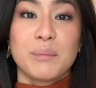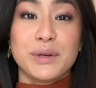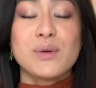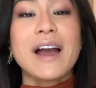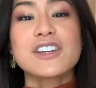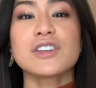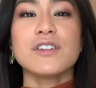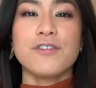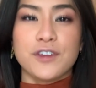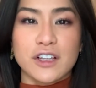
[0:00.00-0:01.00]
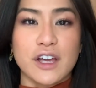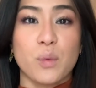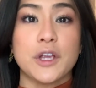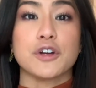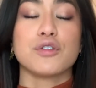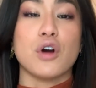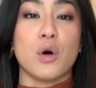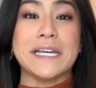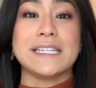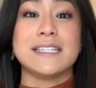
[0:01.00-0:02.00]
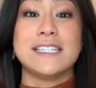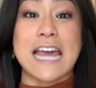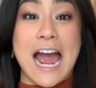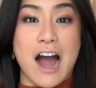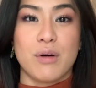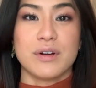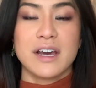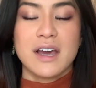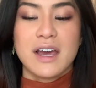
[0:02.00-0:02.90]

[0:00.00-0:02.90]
But you actually feel it when you're going down.